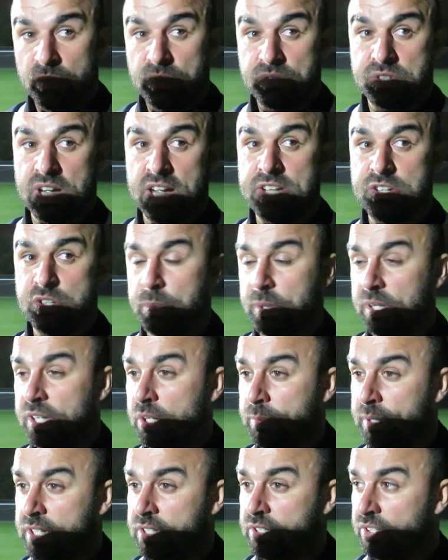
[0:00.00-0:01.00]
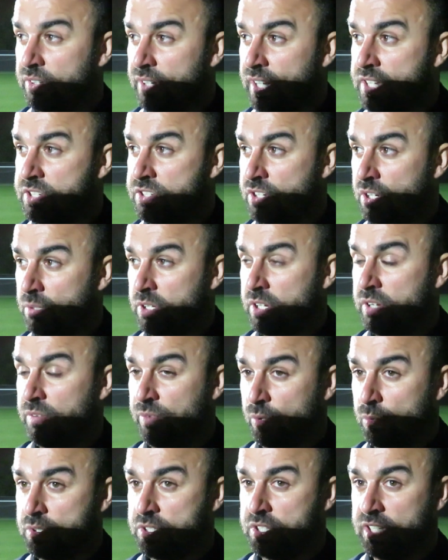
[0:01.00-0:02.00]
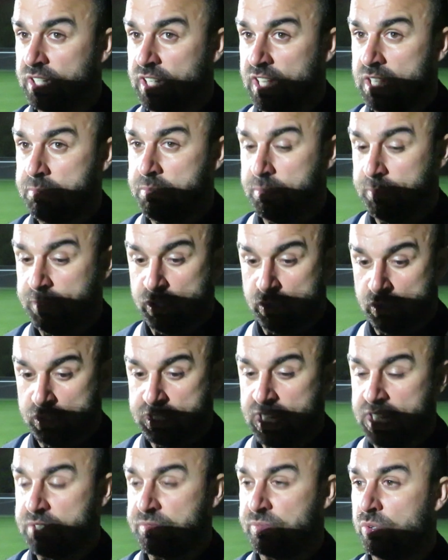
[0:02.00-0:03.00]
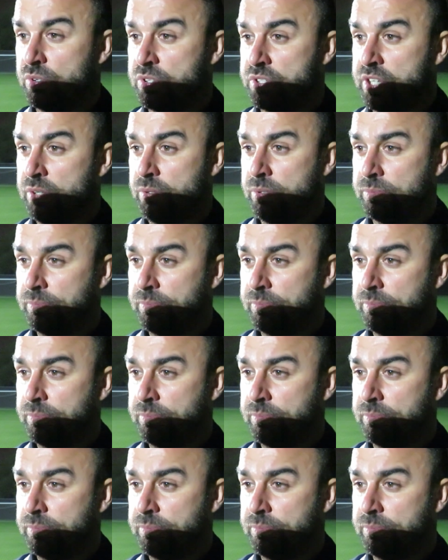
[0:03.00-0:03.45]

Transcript: tightened up a little bit at the other end, so I'm looking forward to the game. It'll be a good test for us though.